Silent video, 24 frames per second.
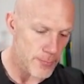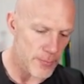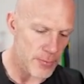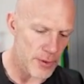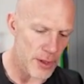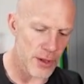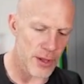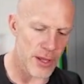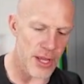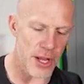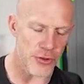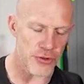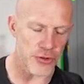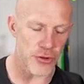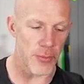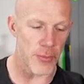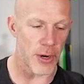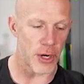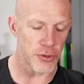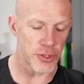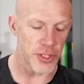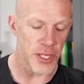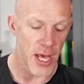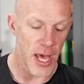
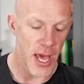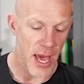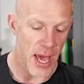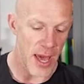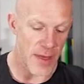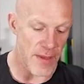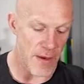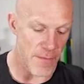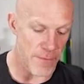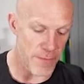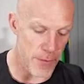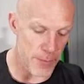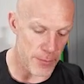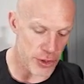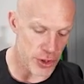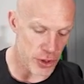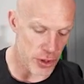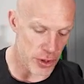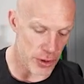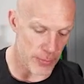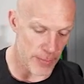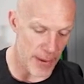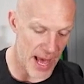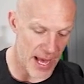Ketramose. And then from
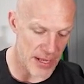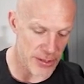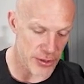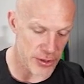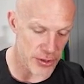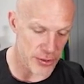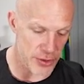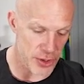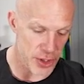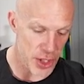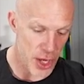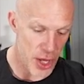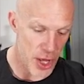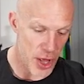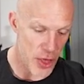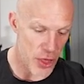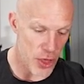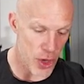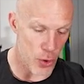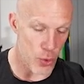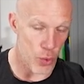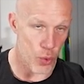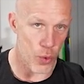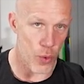Eternal Masters,
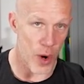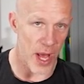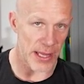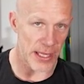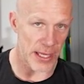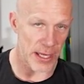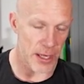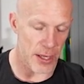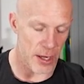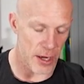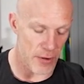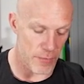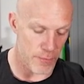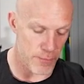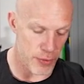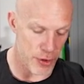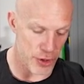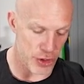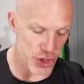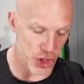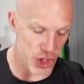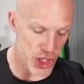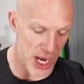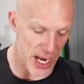the Relic of
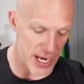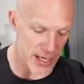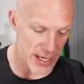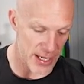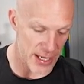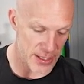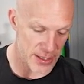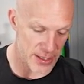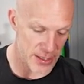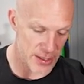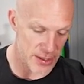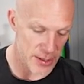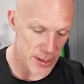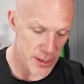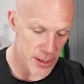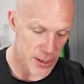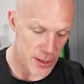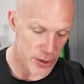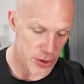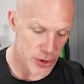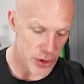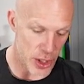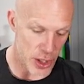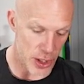Progenitus.
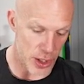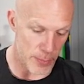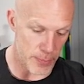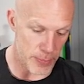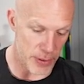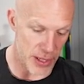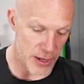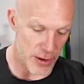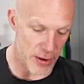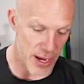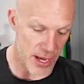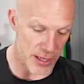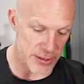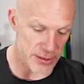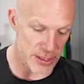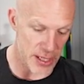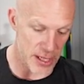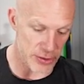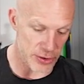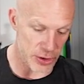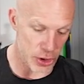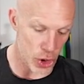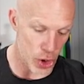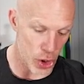Target player
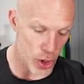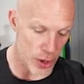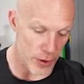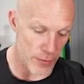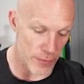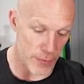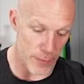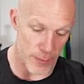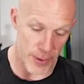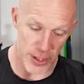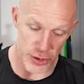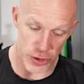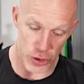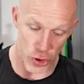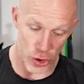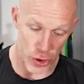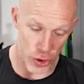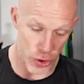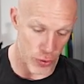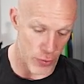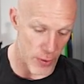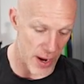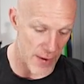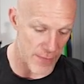exiles a card from his or her
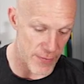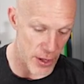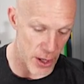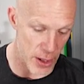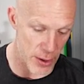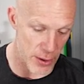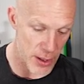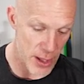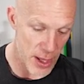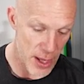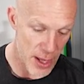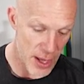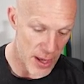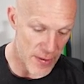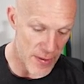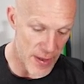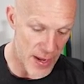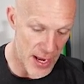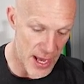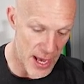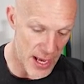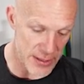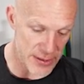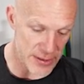graveyard, and then
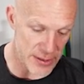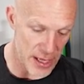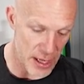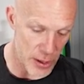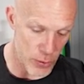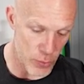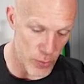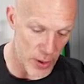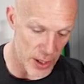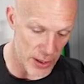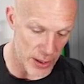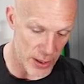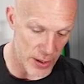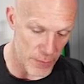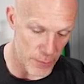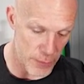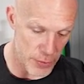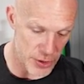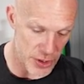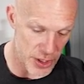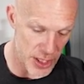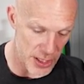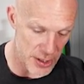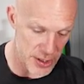exile Relic of
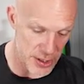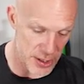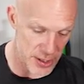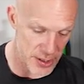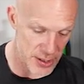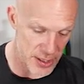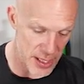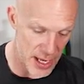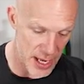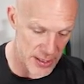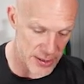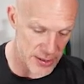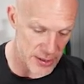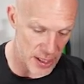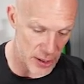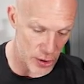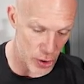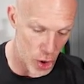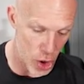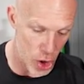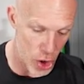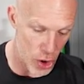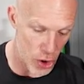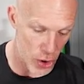Progenitus, exile
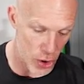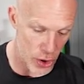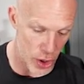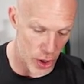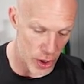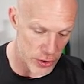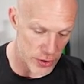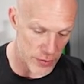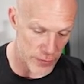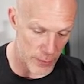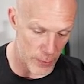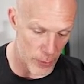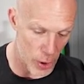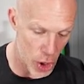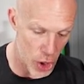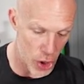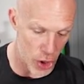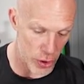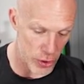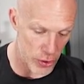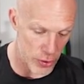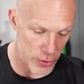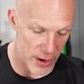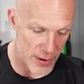all cards from
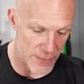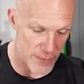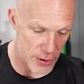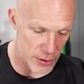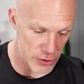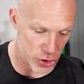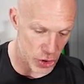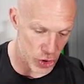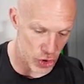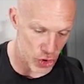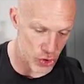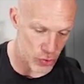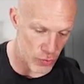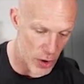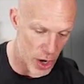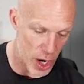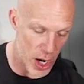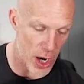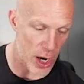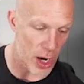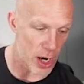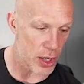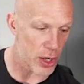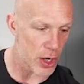all graveyards, and
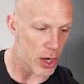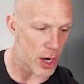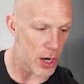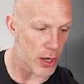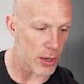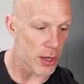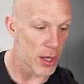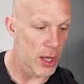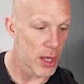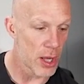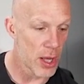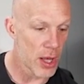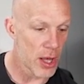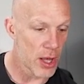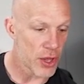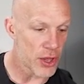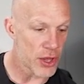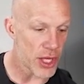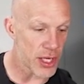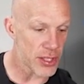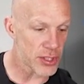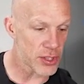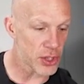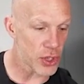draw a card.
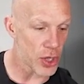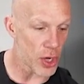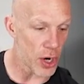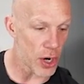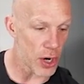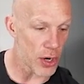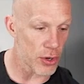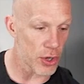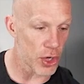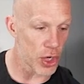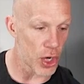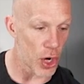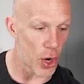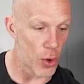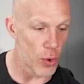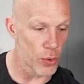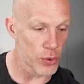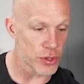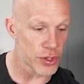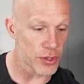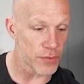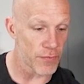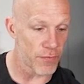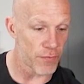This card
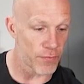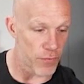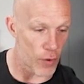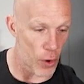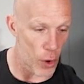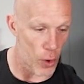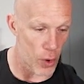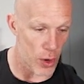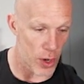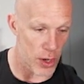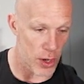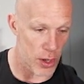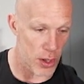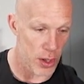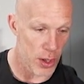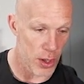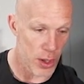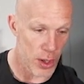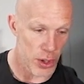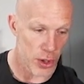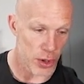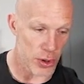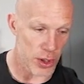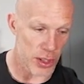goes for,
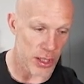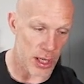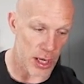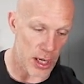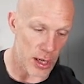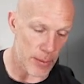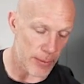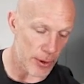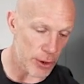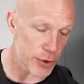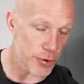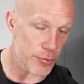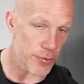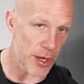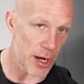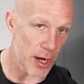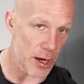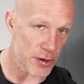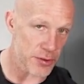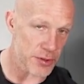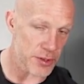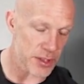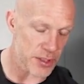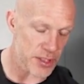you're looking at about
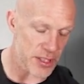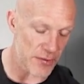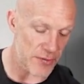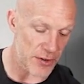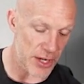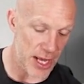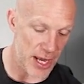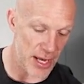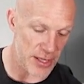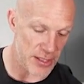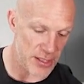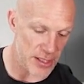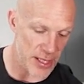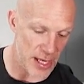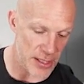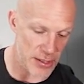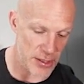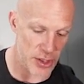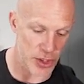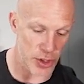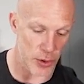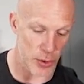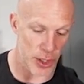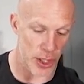$3.78,
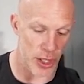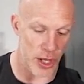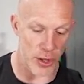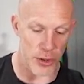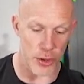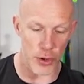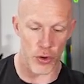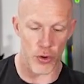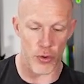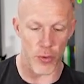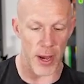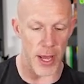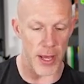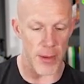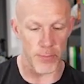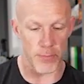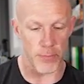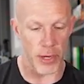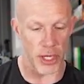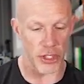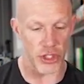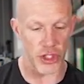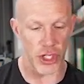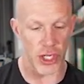so another great
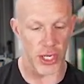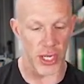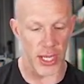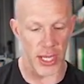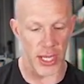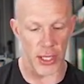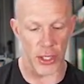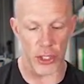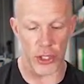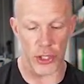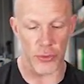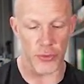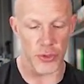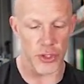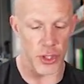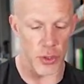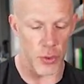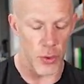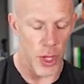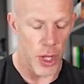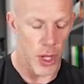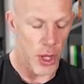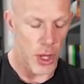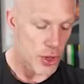budget include. So
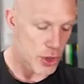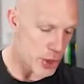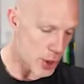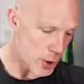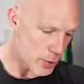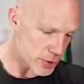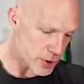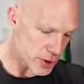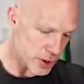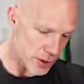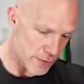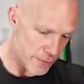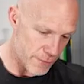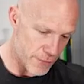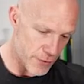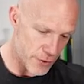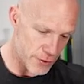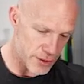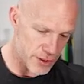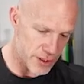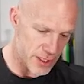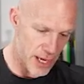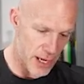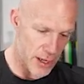those are the
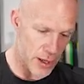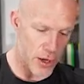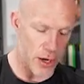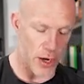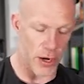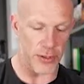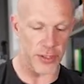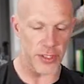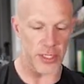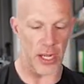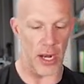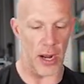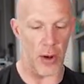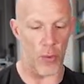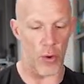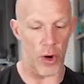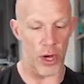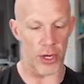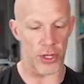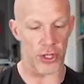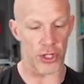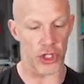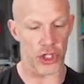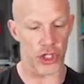first 10 cards that I
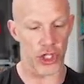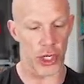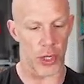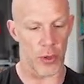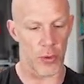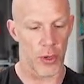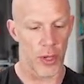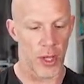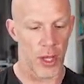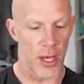wanted to show.